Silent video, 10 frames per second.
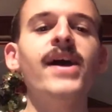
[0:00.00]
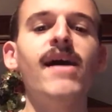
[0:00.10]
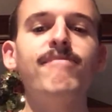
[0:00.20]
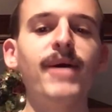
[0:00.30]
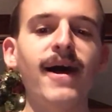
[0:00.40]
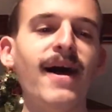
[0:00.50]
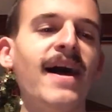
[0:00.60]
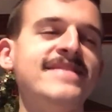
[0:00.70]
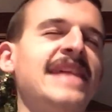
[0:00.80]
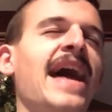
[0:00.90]
the
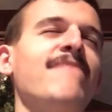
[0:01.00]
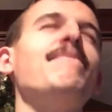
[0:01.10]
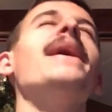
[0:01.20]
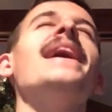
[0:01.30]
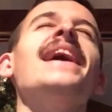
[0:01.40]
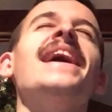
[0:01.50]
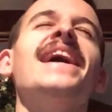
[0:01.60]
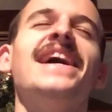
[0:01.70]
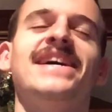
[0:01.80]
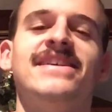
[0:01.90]

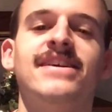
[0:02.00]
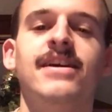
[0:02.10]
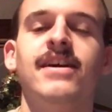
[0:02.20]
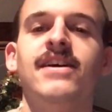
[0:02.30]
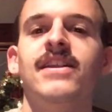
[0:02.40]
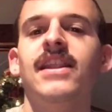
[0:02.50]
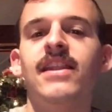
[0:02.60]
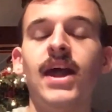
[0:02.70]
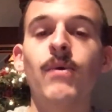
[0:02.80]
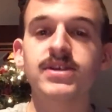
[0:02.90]
bird.
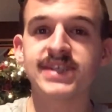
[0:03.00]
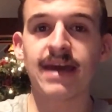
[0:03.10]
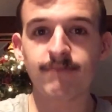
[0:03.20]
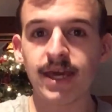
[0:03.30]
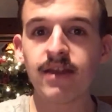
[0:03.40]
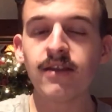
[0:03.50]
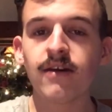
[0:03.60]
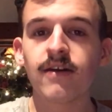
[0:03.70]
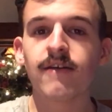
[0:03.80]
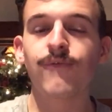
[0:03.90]
Now what does that mean?
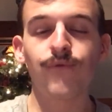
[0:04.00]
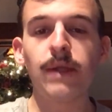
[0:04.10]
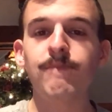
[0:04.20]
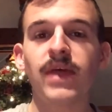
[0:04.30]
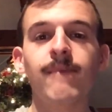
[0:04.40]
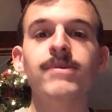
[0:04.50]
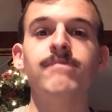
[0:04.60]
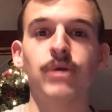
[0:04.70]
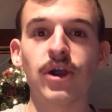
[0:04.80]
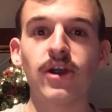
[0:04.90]
Flip them the
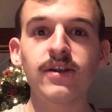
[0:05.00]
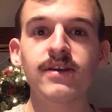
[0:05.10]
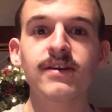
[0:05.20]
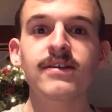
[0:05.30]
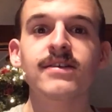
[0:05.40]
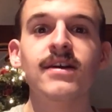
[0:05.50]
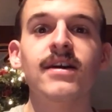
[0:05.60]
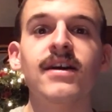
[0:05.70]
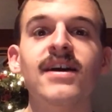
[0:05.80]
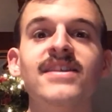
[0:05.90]
bird?
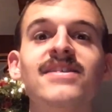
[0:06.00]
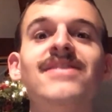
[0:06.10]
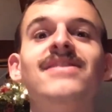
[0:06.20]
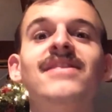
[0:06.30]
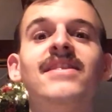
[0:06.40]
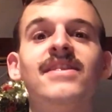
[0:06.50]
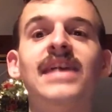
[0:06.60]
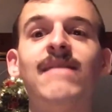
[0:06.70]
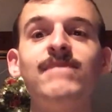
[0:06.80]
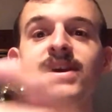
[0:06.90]

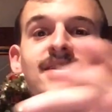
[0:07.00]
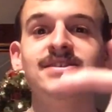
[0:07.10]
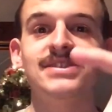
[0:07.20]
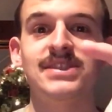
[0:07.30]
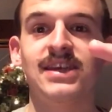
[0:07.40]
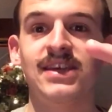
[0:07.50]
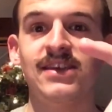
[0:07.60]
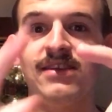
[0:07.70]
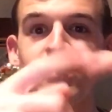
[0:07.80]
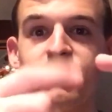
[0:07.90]
That means
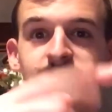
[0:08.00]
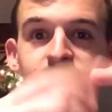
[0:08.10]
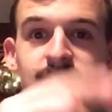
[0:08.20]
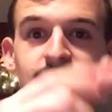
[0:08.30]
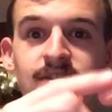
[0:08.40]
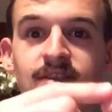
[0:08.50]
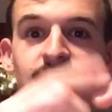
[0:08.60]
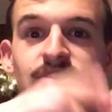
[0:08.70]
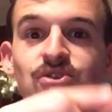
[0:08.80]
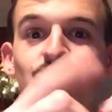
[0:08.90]

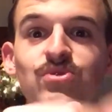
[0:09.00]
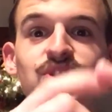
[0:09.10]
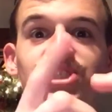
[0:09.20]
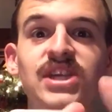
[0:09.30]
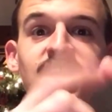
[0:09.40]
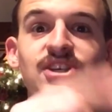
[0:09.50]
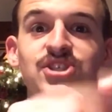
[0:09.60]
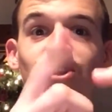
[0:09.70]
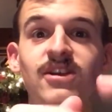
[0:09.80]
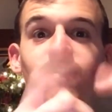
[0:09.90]
you stick a
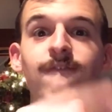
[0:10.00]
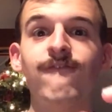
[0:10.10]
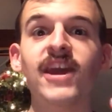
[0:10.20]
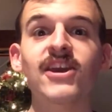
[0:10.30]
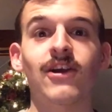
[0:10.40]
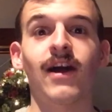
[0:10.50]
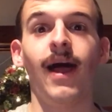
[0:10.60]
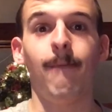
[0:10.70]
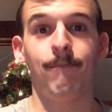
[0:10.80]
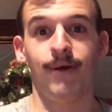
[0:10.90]
certain finger
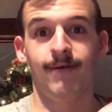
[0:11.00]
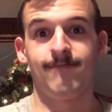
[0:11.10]
up.